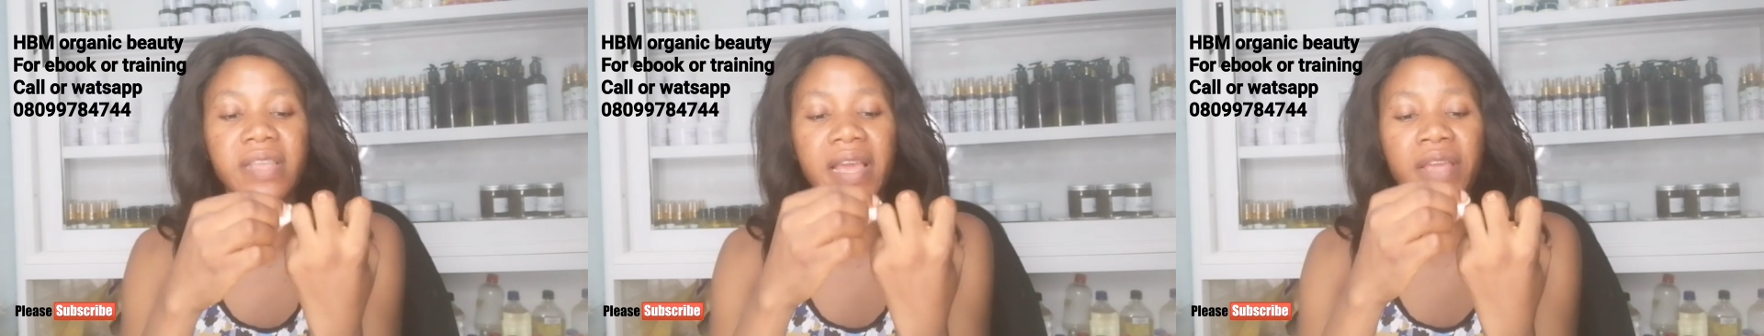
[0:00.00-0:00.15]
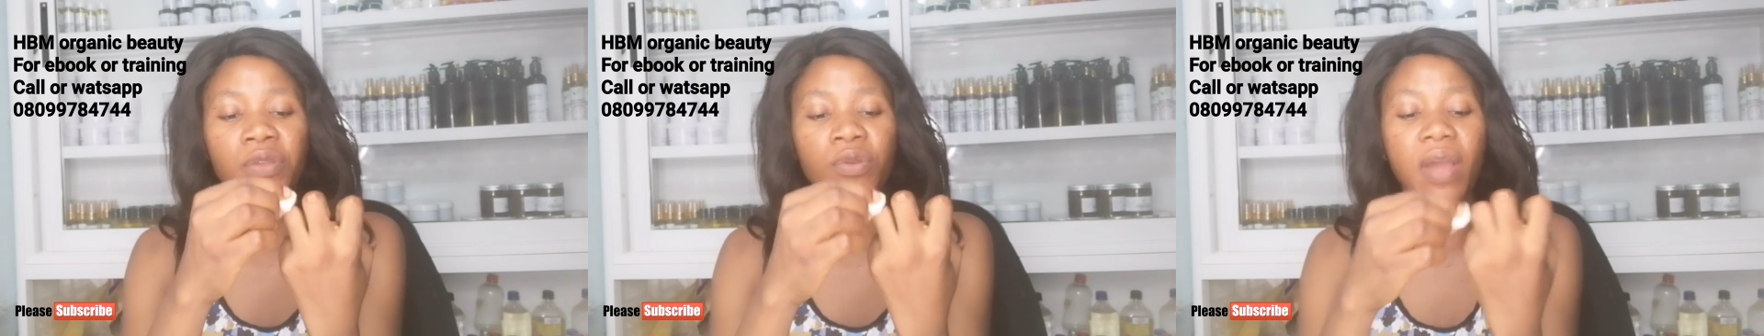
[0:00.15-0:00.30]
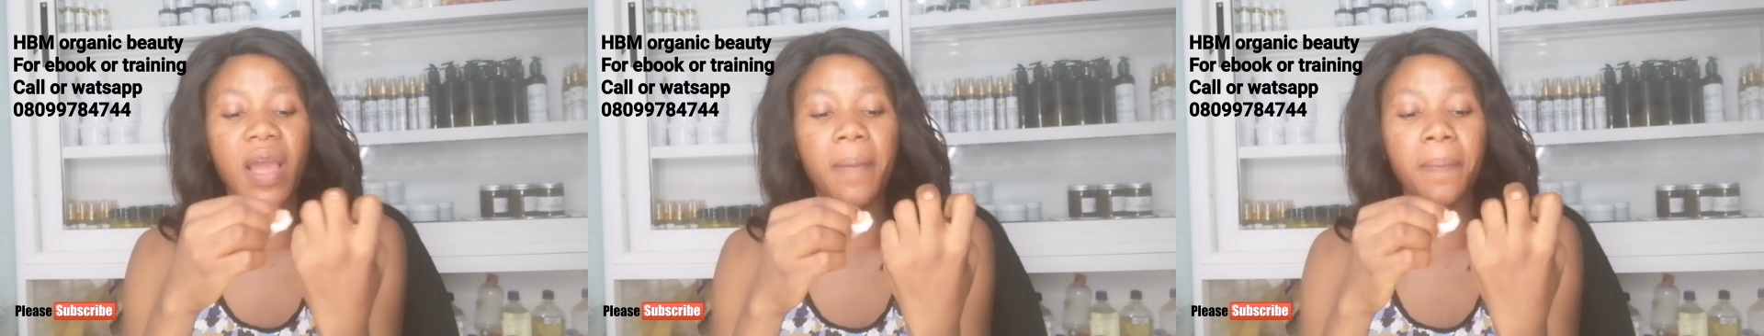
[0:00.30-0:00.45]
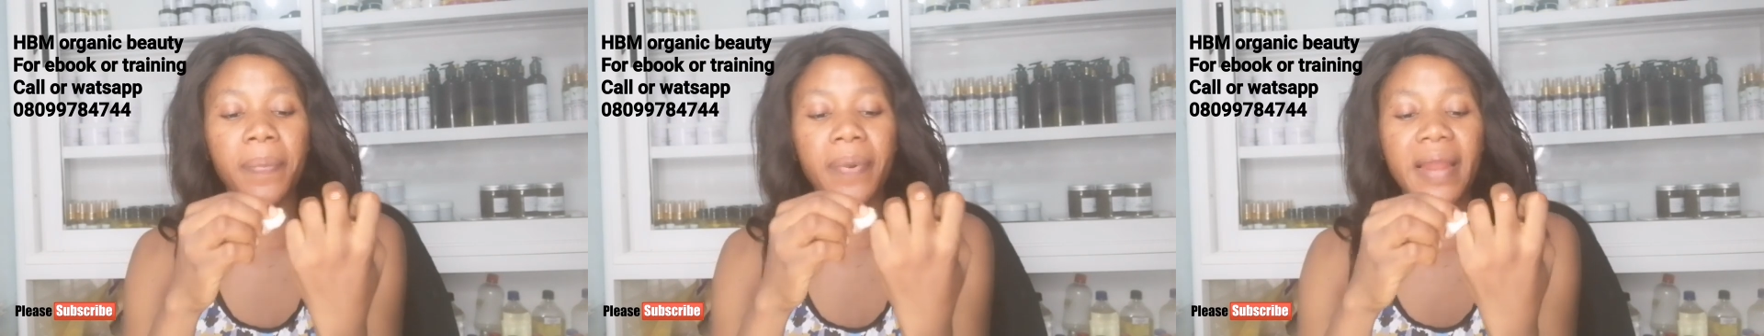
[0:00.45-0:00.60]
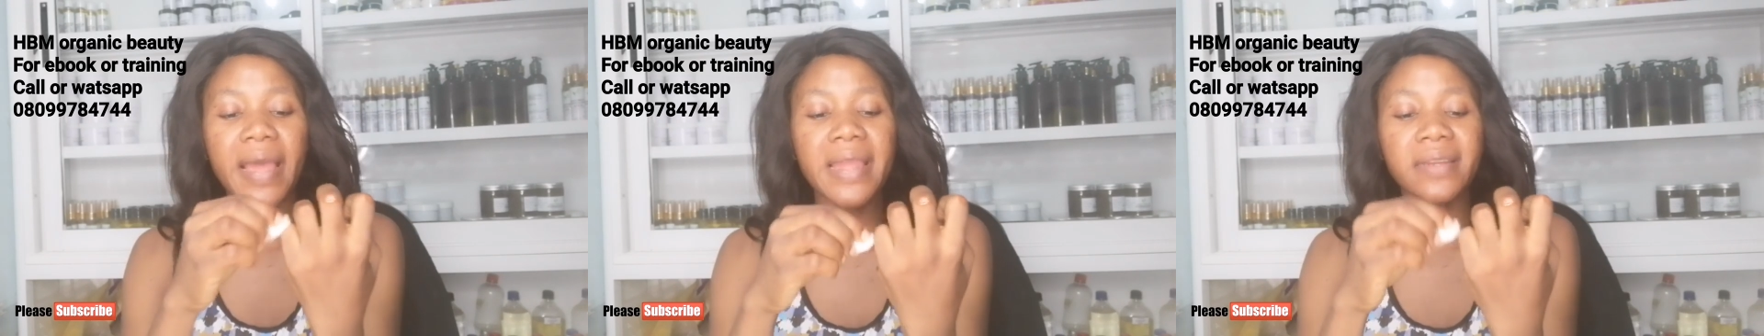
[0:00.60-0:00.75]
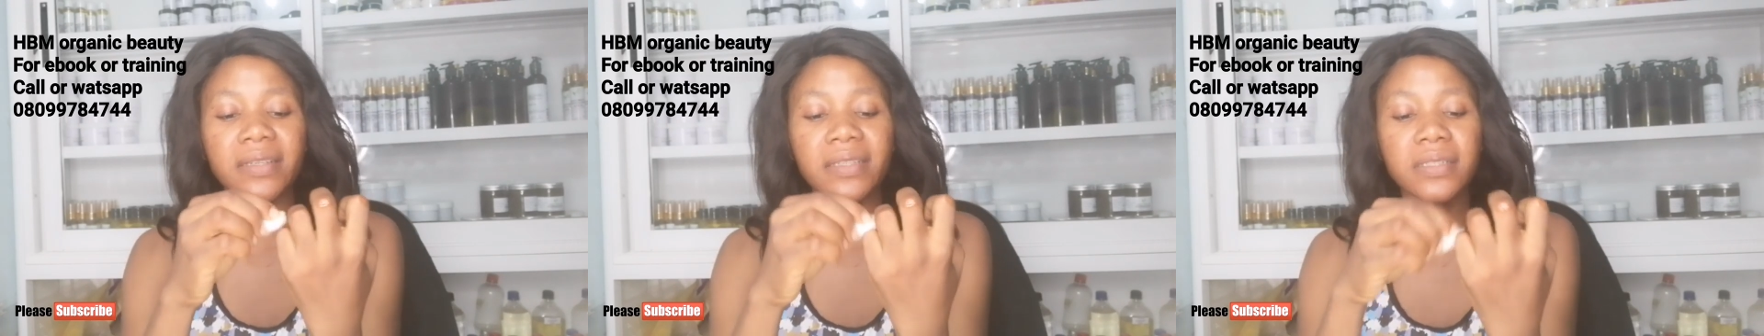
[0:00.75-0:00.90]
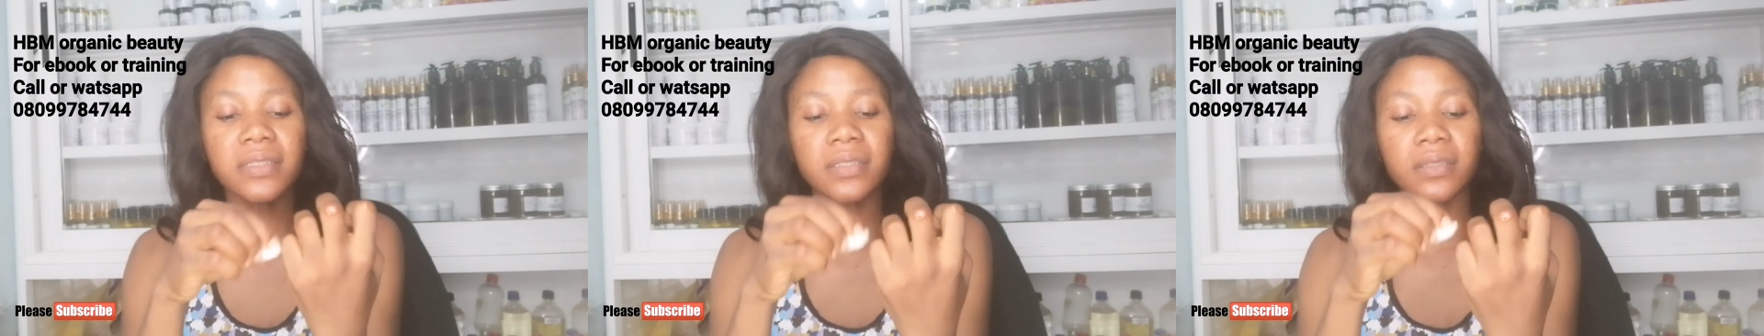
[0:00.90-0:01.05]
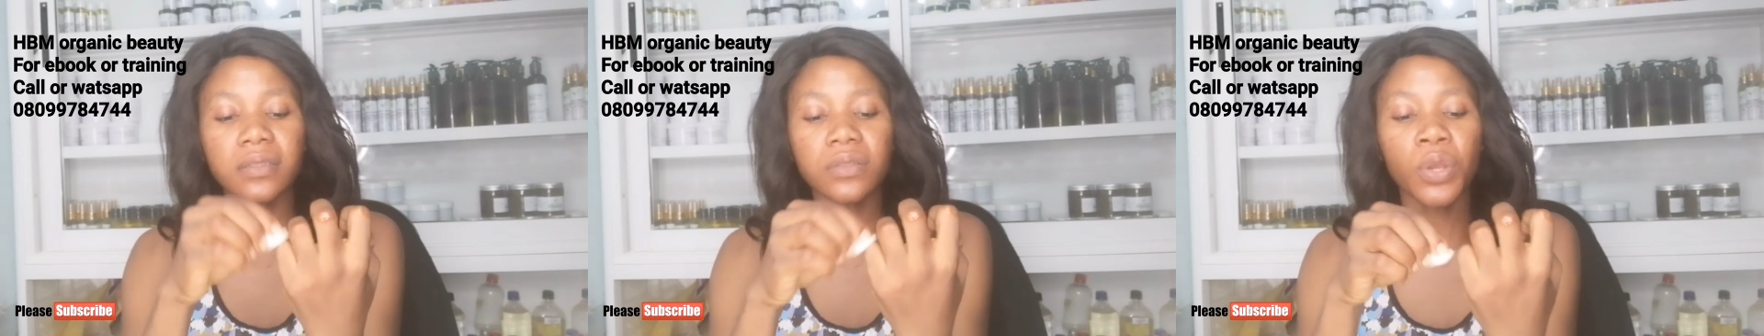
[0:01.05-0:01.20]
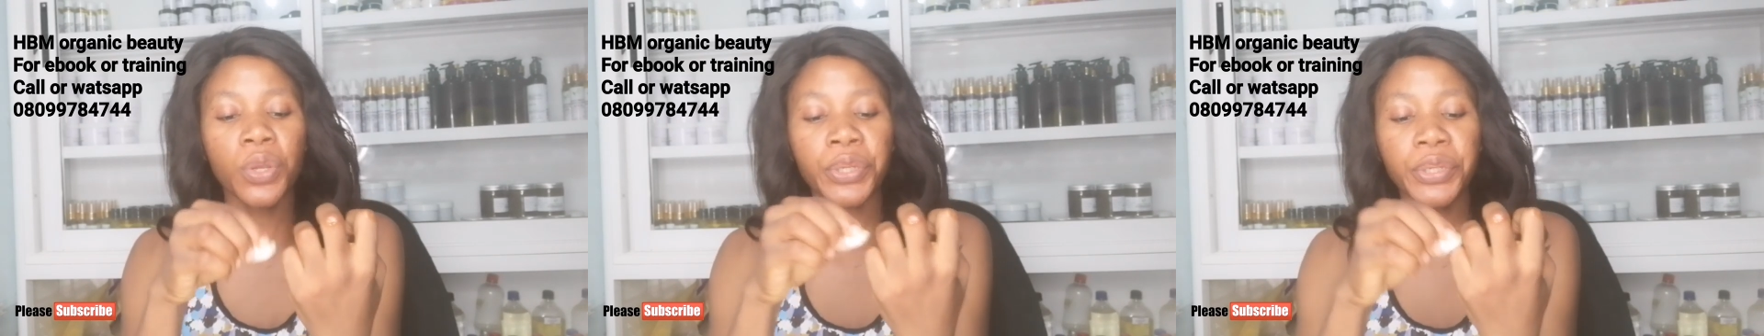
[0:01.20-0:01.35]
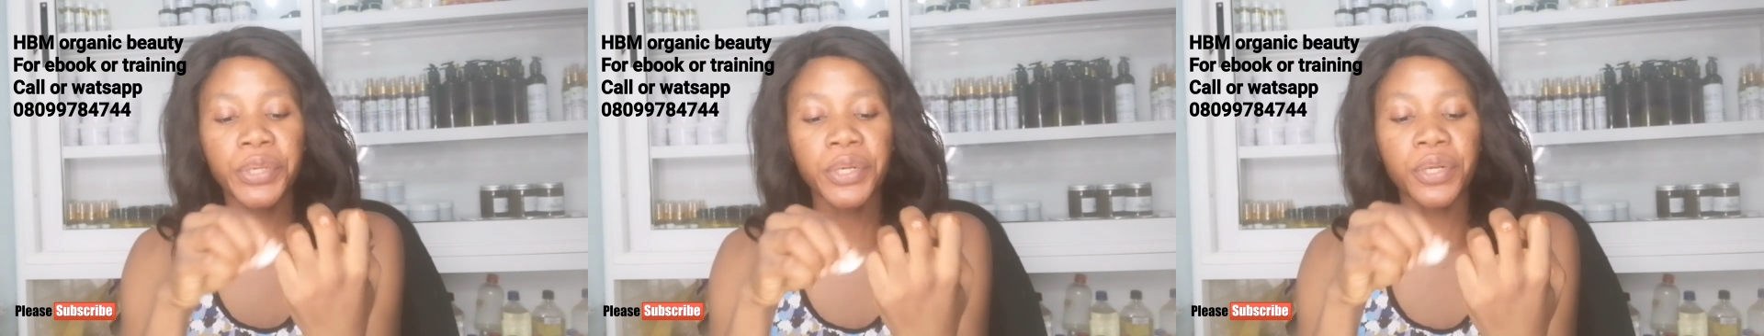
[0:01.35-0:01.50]
then you apply this
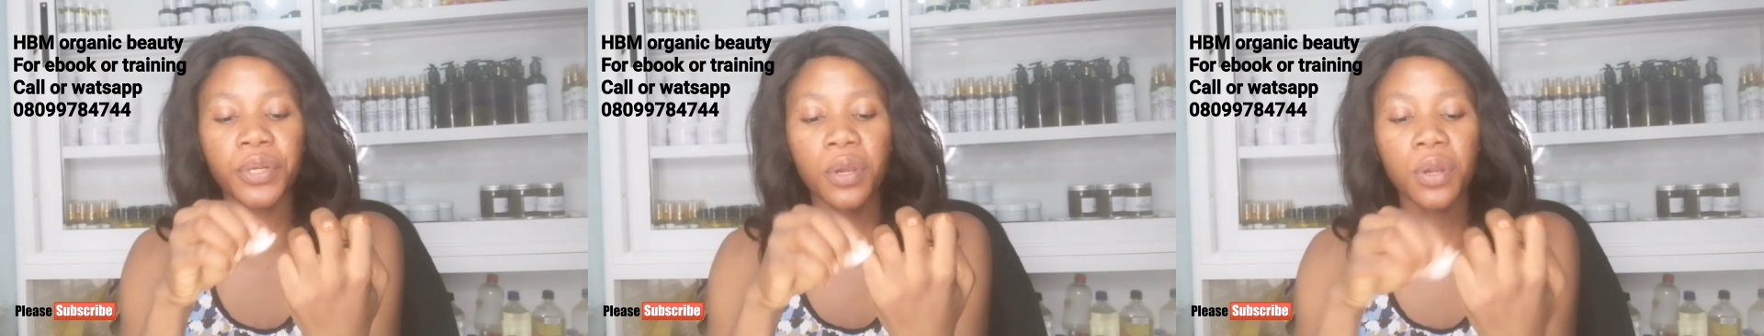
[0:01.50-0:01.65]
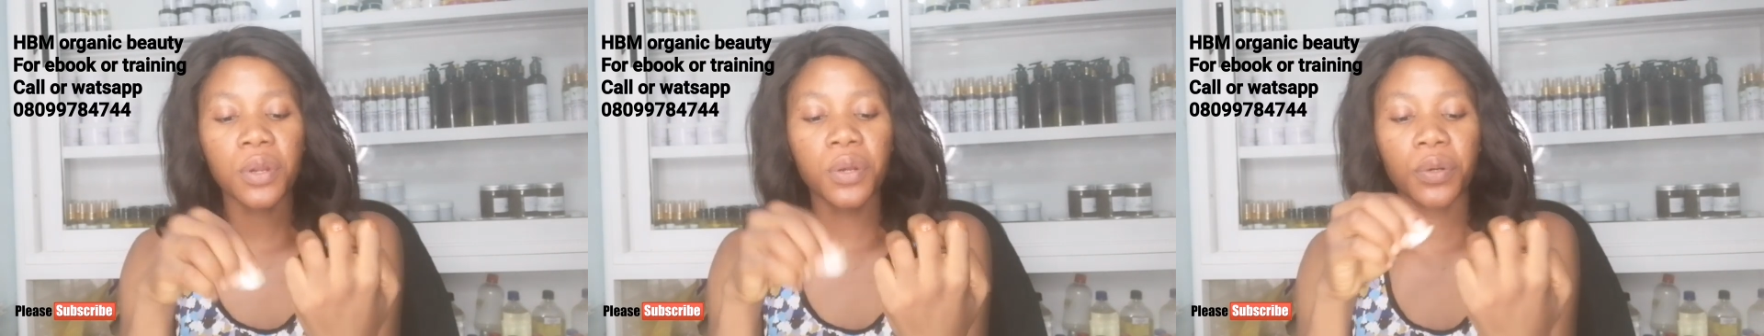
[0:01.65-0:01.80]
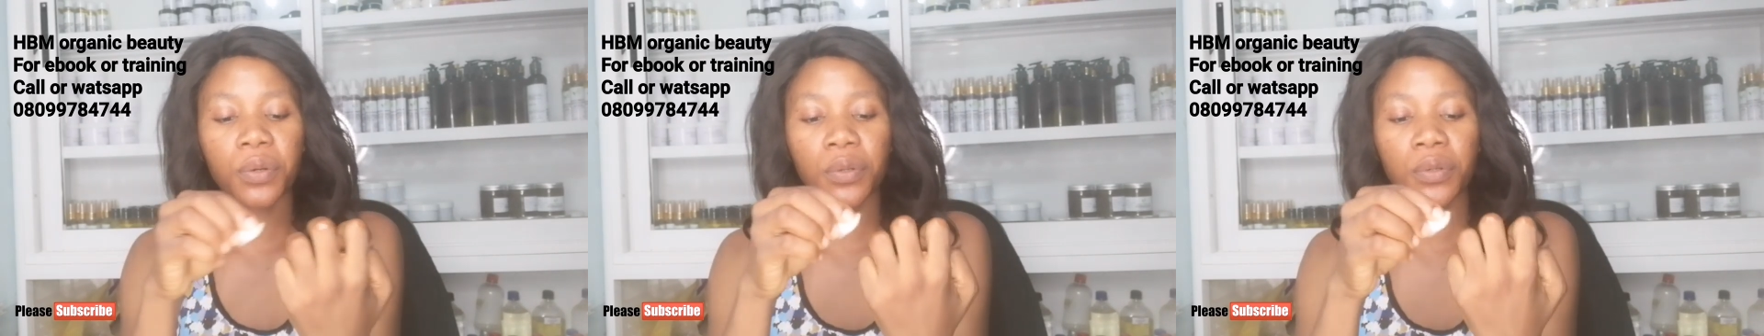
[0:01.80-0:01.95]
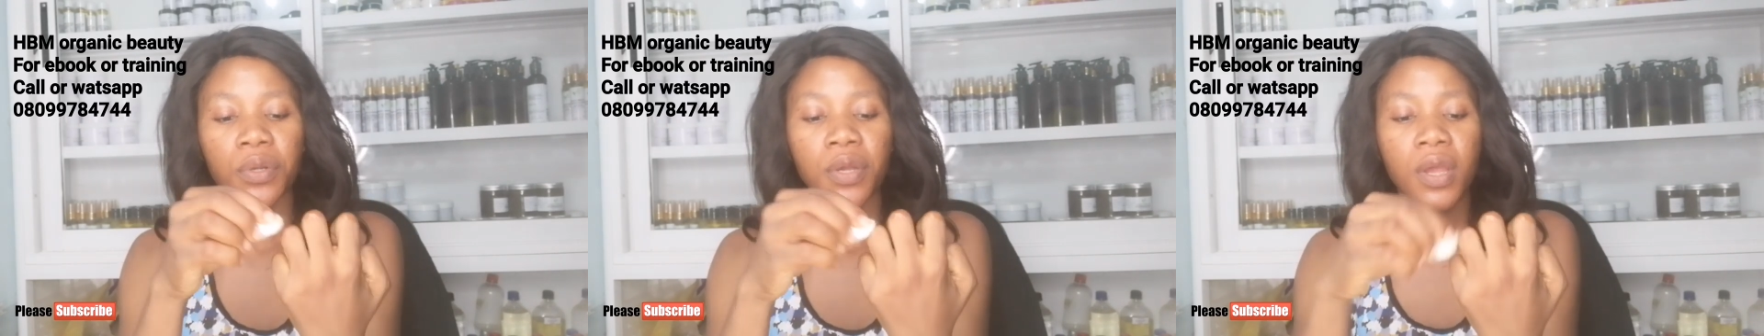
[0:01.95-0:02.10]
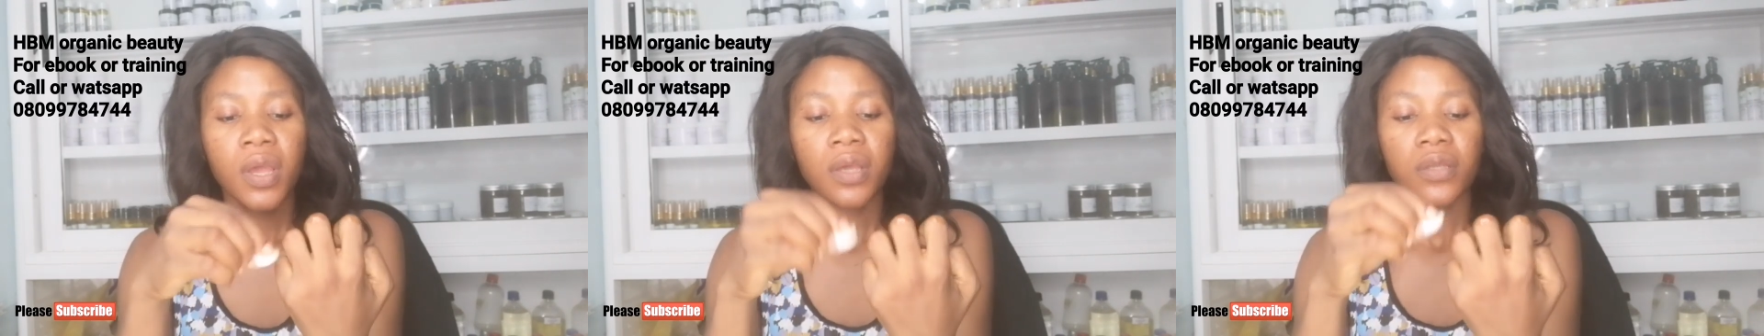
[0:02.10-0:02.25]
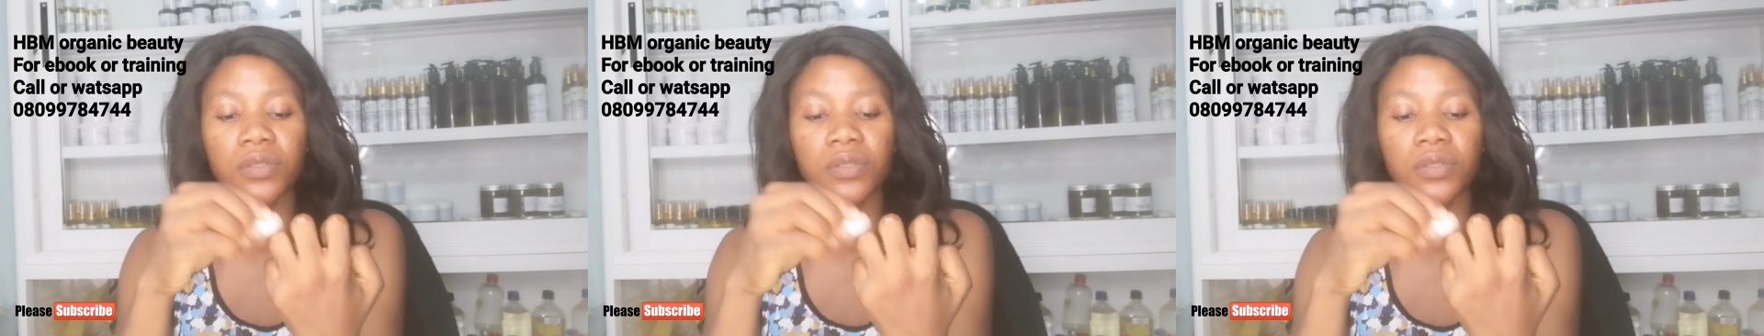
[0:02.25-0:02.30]
on your knuckle.